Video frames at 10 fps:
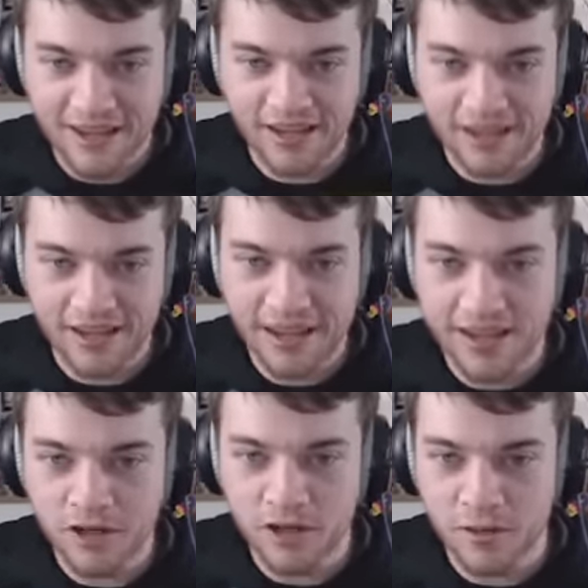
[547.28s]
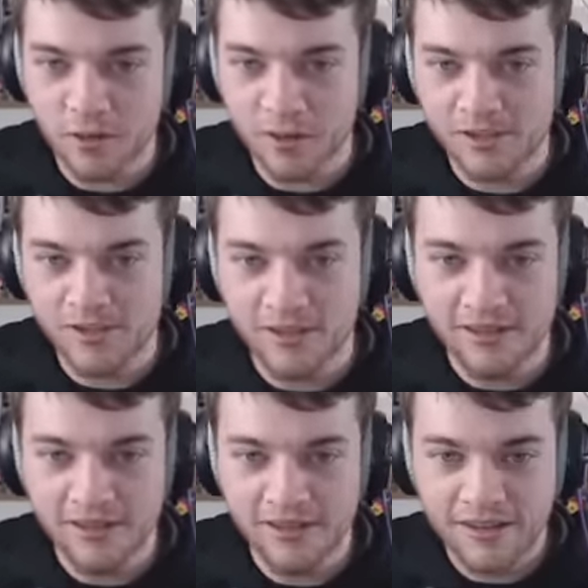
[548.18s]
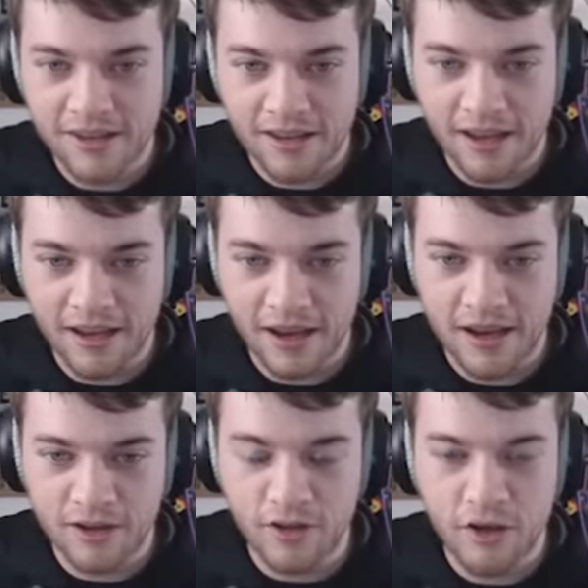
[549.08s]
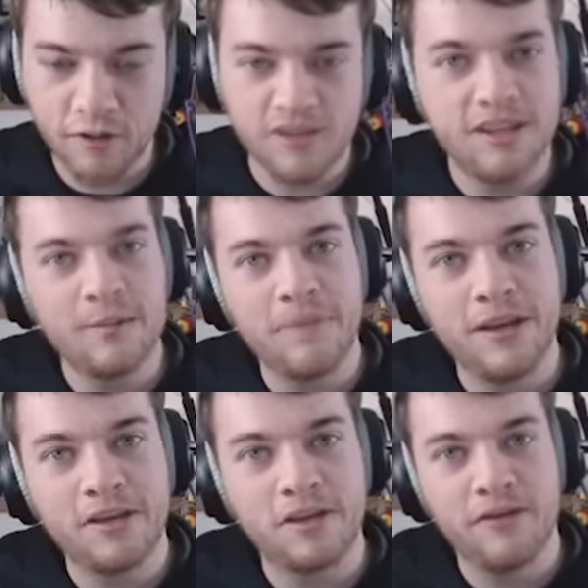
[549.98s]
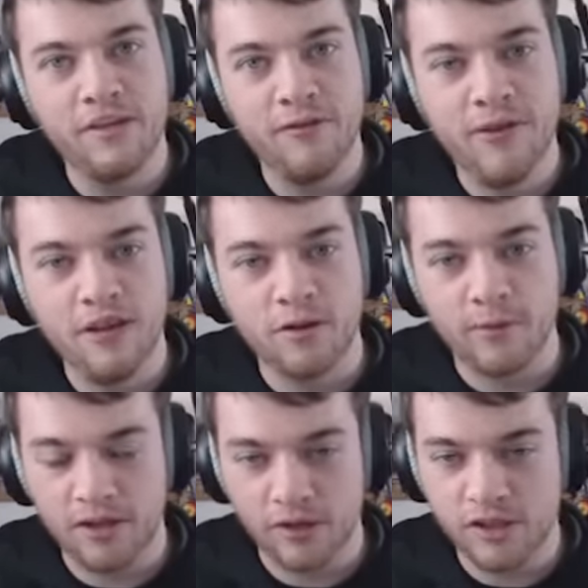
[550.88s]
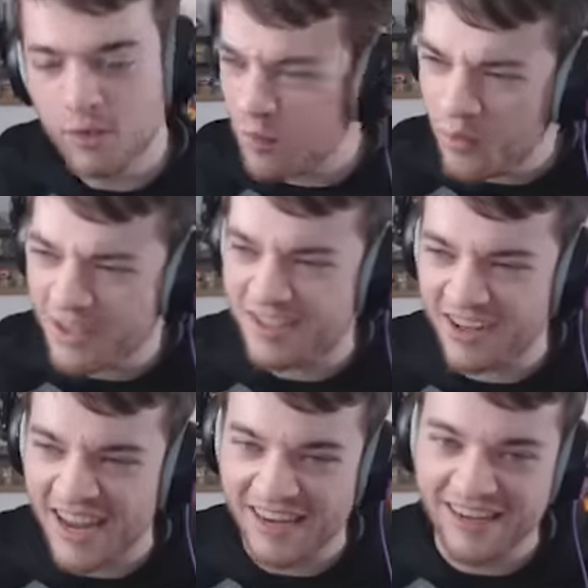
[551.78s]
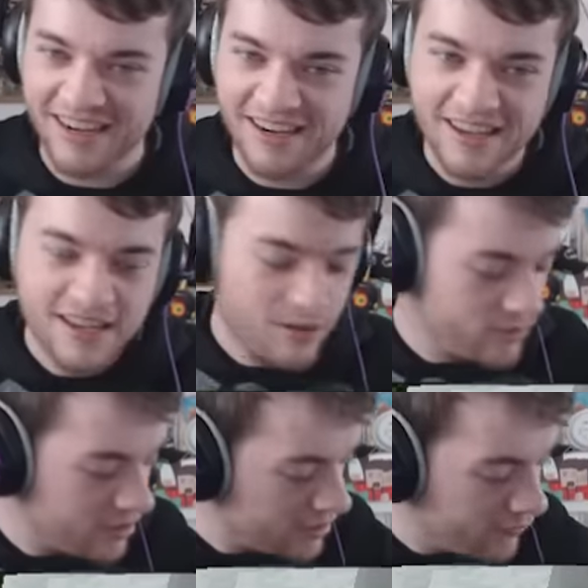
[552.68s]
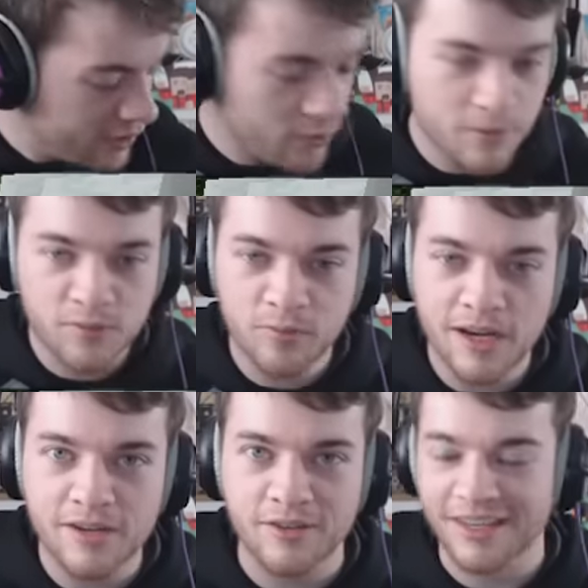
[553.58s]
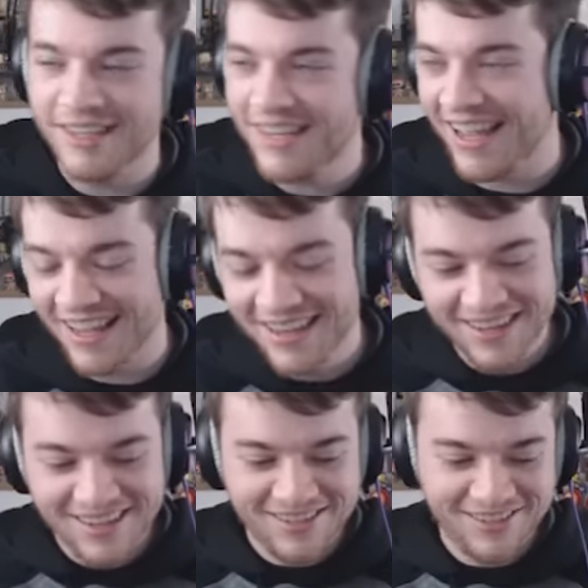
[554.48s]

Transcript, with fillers: I was like, hey, Joe, you almost done? And Joe sends me a picture of the video rendering. So he was done editing. He was, uh-huh, his yeah, video was done. rendering. Yeah. Yeah, yeah.